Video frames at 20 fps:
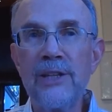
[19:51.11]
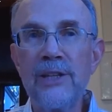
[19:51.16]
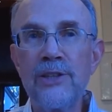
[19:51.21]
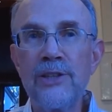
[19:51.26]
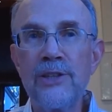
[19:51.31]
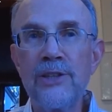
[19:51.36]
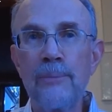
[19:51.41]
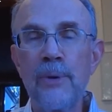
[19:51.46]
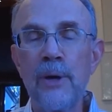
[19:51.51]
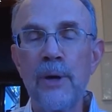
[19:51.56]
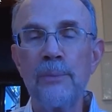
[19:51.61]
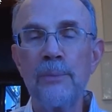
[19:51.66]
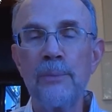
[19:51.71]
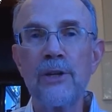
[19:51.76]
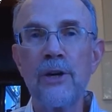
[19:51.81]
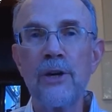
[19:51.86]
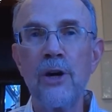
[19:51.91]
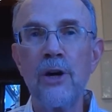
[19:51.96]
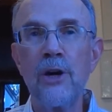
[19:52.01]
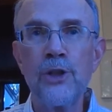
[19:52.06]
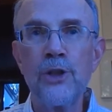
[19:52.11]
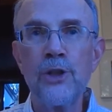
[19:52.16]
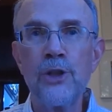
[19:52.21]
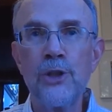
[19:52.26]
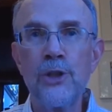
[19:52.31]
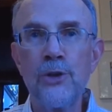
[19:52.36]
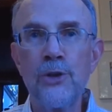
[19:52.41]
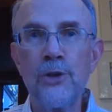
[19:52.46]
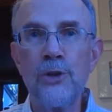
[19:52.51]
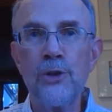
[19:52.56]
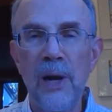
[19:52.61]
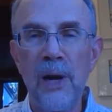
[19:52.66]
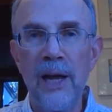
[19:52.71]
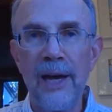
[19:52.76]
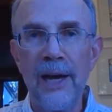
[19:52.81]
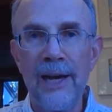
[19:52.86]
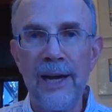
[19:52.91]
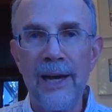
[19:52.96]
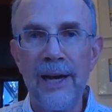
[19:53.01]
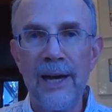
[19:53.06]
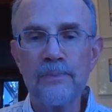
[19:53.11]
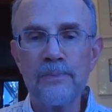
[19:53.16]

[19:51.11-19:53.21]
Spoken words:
supplement called Juice Plus.